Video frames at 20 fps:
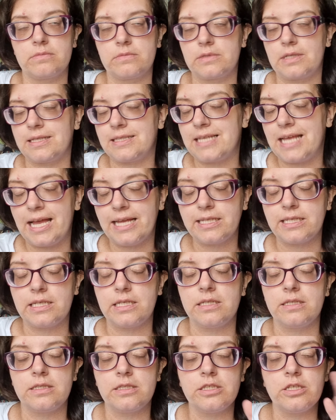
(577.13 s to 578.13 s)
a
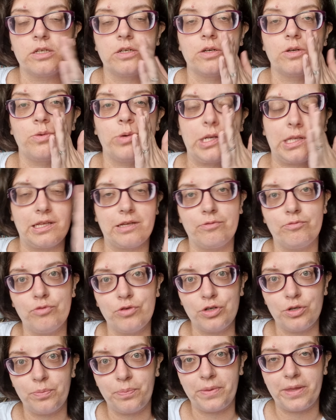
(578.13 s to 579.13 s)
teddy, you can quickly
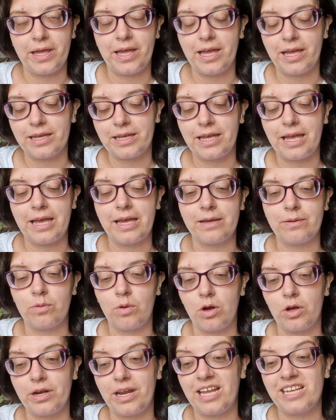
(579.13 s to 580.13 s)
run up there, get
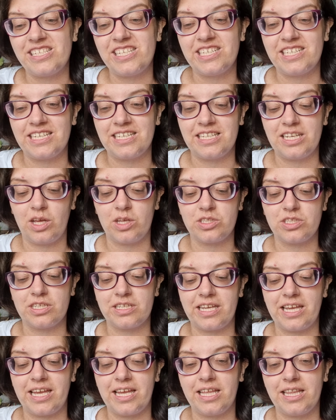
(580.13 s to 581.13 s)
one, and you can also
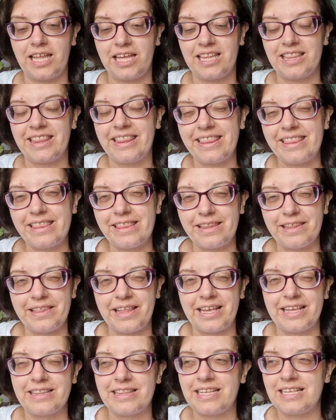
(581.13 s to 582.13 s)
get like
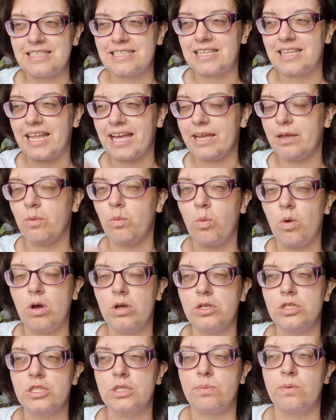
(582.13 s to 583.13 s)
these light
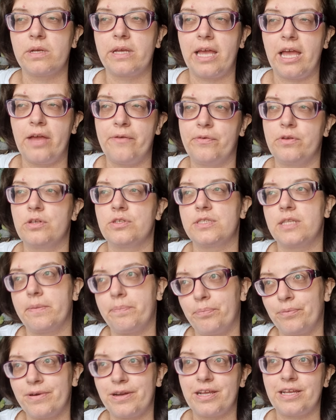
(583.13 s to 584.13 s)
ones, but careful because they
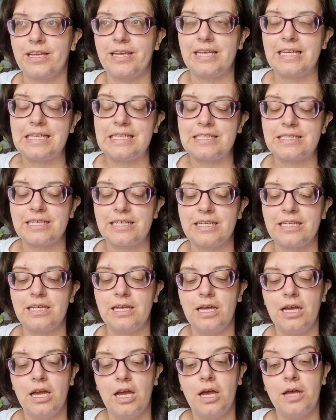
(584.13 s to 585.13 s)
break easy.
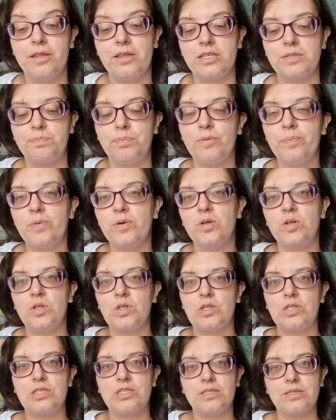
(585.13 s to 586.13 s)
There's
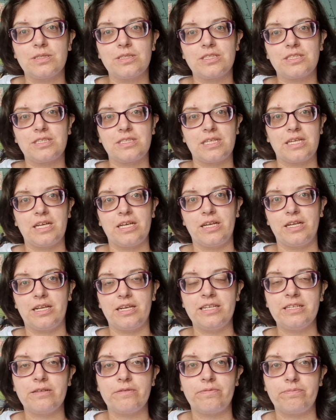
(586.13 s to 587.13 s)
bubbles,
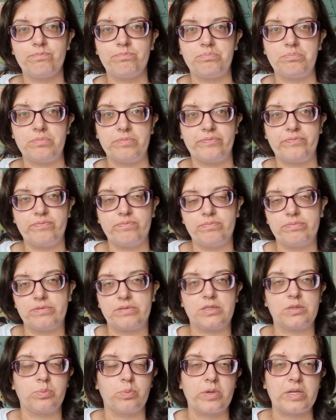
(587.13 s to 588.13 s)
little
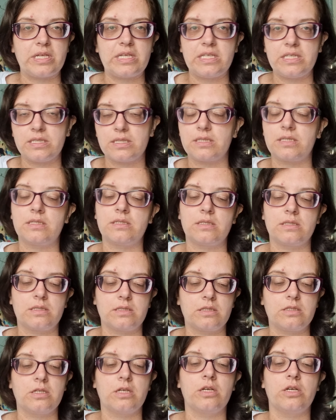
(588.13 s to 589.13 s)
sweets.
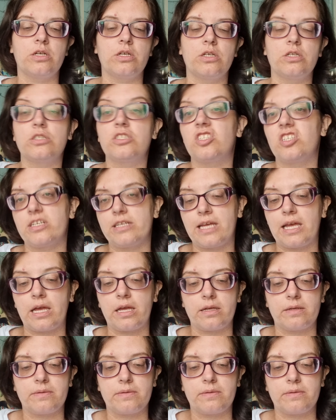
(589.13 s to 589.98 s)
So yeah.